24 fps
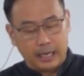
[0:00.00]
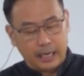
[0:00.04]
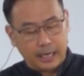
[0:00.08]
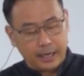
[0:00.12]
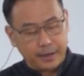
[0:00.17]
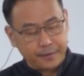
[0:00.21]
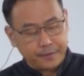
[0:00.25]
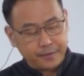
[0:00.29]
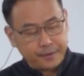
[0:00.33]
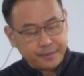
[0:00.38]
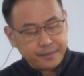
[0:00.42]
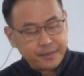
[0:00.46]

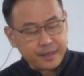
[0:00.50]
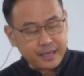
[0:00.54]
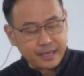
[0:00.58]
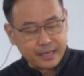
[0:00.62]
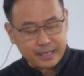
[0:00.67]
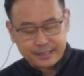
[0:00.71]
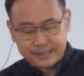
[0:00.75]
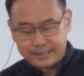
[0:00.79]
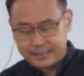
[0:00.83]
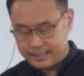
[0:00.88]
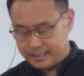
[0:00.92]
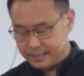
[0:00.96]
The thing
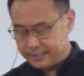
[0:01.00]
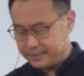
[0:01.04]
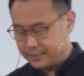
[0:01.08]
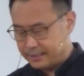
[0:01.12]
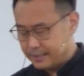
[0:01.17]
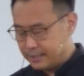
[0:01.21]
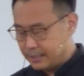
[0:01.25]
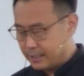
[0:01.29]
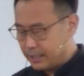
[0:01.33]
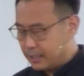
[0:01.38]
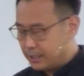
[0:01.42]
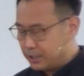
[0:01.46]
is this,
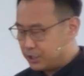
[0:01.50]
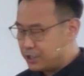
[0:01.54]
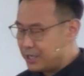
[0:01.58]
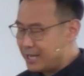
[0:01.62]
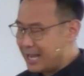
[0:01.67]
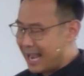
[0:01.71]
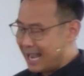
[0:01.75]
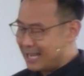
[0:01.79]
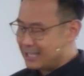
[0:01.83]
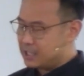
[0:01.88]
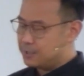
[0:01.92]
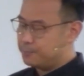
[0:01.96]
she
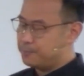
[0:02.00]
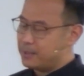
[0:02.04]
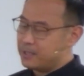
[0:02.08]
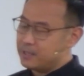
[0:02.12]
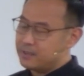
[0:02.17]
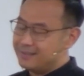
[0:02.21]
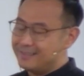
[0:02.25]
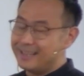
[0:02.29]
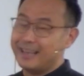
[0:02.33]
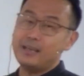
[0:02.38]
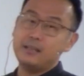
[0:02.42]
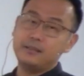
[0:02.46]
has been
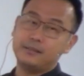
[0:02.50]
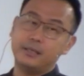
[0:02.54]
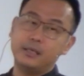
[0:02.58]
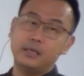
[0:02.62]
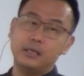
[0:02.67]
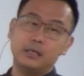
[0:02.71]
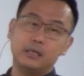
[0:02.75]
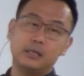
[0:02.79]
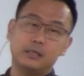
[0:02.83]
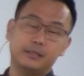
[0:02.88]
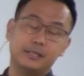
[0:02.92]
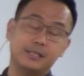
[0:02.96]

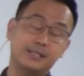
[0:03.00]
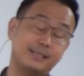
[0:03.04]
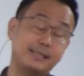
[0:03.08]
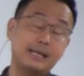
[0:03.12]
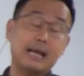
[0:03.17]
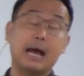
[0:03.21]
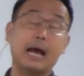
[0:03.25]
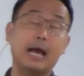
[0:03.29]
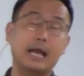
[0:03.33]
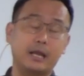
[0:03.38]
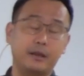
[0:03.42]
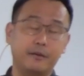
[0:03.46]
dating this
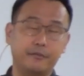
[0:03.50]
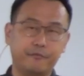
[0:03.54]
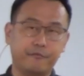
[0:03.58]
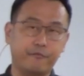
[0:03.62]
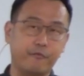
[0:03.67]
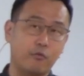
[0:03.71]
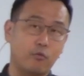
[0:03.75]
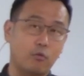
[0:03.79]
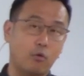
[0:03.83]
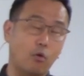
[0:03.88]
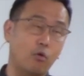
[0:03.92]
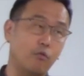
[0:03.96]
guy
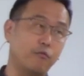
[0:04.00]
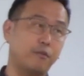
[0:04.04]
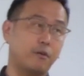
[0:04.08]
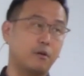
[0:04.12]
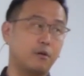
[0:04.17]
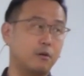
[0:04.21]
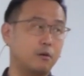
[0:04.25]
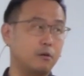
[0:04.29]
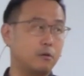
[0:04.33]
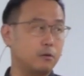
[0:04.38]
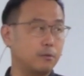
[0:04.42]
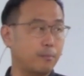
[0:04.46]
for
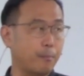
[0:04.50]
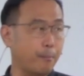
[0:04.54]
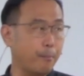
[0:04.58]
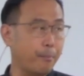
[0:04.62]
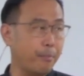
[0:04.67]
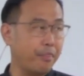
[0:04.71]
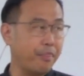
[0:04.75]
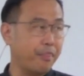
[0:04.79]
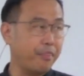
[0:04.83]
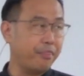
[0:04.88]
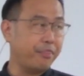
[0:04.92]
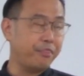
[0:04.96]
over
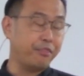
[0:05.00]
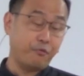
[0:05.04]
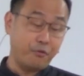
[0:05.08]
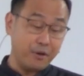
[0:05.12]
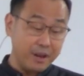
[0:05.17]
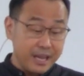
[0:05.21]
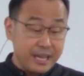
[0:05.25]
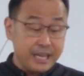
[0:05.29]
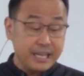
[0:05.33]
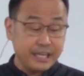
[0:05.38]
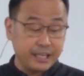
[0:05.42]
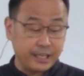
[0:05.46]
3
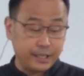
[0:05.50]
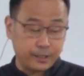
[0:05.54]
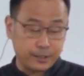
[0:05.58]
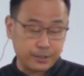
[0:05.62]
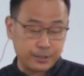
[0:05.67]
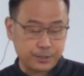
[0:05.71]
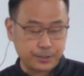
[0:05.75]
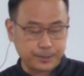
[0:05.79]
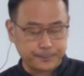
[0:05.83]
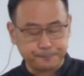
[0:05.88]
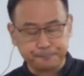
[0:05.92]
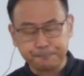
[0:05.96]

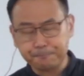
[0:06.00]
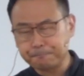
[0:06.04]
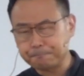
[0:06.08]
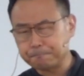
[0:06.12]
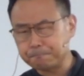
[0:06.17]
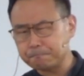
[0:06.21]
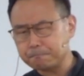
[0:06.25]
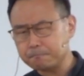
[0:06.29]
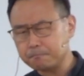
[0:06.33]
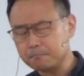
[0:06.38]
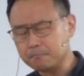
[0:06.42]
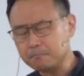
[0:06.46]
years.
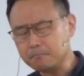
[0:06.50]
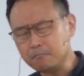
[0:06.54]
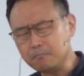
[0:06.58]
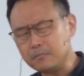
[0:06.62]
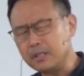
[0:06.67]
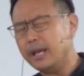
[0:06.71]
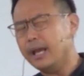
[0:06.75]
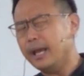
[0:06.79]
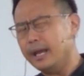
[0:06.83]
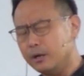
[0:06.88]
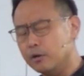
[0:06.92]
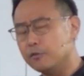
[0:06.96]

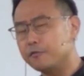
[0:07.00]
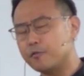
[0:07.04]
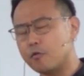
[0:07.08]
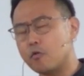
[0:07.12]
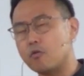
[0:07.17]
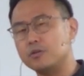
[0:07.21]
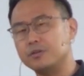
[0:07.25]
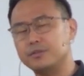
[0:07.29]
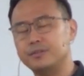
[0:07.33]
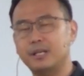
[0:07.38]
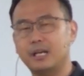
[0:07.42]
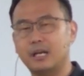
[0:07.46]
And of
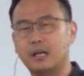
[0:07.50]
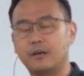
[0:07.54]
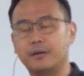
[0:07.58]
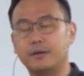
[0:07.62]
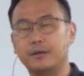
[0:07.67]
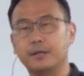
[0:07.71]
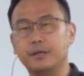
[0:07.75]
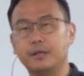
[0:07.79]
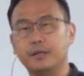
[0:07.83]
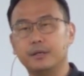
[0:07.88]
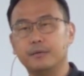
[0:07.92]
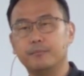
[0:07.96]
course, they are
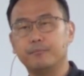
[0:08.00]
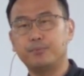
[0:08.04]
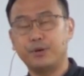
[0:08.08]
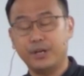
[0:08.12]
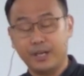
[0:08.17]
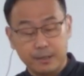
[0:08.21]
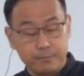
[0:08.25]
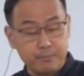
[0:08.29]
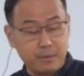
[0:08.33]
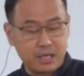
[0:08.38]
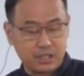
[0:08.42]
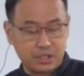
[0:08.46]
pretty
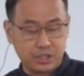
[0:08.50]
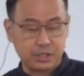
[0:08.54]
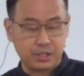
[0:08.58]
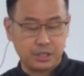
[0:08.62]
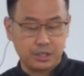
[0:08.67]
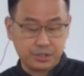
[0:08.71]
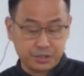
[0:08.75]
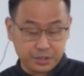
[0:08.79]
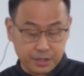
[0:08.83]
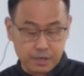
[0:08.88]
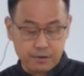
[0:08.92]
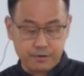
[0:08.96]
much
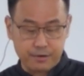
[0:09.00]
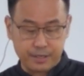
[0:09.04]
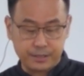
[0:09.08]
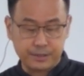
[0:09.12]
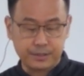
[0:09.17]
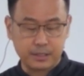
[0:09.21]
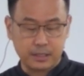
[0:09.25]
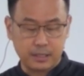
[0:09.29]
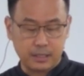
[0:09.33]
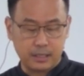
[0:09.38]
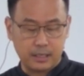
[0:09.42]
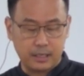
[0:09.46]
serious
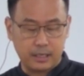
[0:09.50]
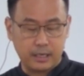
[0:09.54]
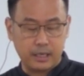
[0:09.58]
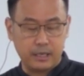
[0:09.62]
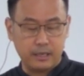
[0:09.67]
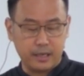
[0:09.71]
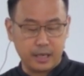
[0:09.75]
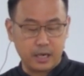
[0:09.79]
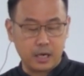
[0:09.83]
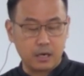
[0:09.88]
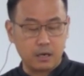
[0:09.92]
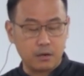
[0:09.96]
in
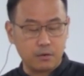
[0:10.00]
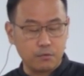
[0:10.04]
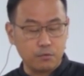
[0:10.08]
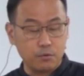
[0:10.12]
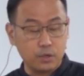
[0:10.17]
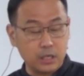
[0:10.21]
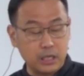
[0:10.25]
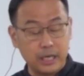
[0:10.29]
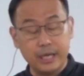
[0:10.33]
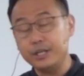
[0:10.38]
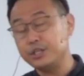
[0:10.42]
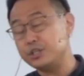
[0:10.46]
their
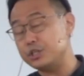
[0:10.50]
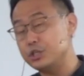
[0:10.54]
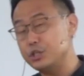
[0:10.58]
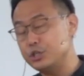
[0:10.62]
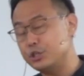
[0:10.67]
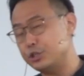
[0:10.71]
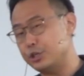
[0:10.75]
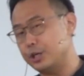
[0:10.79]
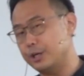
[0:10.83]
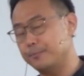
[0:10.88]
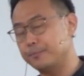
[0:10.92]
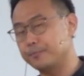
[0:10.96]

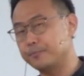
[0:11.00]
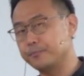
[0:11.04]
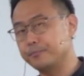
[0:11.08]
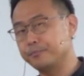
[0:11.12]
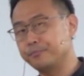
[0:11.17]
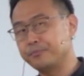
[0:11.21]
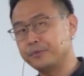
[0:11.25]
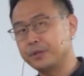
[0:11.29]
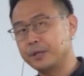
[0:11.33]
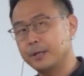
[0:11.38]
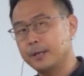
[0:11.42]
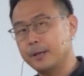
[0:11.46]
relationship.
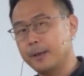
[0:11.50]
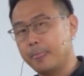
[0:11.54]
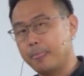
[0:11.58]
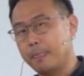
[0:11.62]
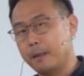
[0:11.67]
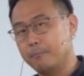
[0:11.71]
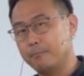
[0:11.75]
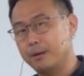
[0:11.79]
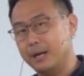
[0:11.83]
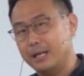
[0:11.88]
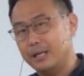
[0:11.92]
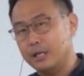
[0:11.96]

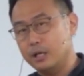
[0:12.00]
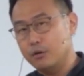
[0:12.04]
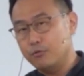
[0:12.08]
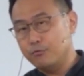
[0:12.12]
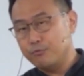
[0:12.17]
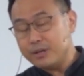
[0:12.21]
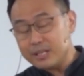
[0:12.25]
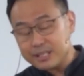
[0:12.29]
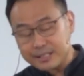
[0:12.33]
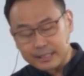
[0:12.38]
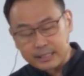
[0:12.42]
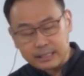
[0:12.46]
But
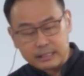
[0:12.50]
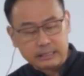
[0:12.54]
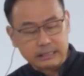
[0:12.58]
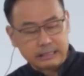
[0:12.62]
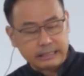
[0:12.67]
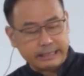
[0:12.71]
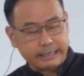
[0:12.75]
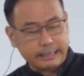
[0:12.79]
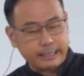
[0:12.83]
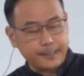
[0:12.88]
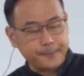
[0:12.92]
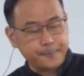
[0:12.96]

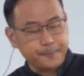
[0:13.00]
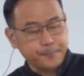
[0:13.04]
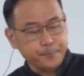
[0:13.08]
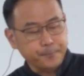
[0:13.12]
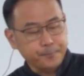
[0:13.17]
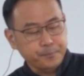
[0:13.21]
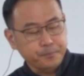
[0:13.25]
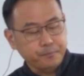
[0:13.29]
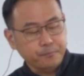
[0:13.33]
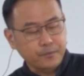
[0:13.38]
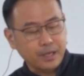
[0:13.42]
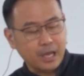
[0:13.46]
recently,
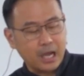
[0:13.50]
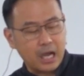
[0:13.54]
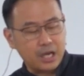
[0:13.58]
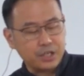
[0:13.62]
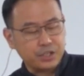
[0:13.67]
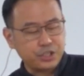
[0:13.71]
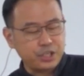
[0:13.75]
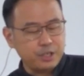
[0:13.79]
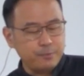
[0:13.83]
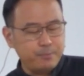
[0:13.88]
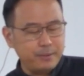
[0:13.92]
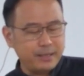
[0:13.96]

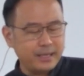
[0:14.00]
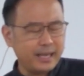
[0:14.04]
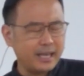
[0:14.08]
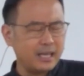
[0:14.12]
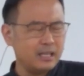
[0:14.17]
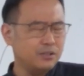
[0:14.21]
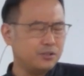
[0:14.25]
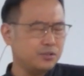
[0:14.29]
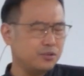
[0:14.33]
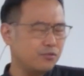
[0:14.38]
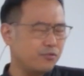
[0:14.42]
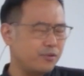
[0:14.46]
she began
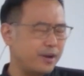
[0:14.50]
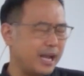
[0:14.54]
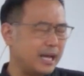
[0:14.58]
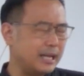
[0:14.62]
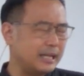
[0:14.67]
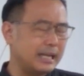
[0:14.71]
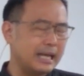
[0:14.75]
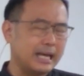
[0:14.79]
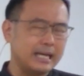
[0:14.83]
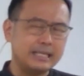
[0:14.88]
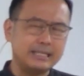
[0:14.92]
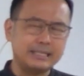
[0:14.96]
to
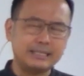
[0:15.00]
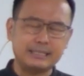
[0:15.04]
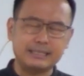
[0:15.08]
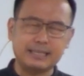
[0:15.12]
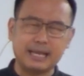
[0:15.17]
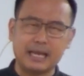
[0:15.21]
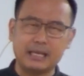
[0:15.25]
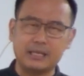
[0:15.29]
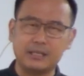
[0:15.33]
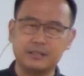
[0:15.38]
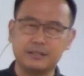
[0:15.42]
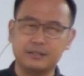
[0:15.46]
realize
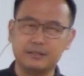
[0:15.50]
that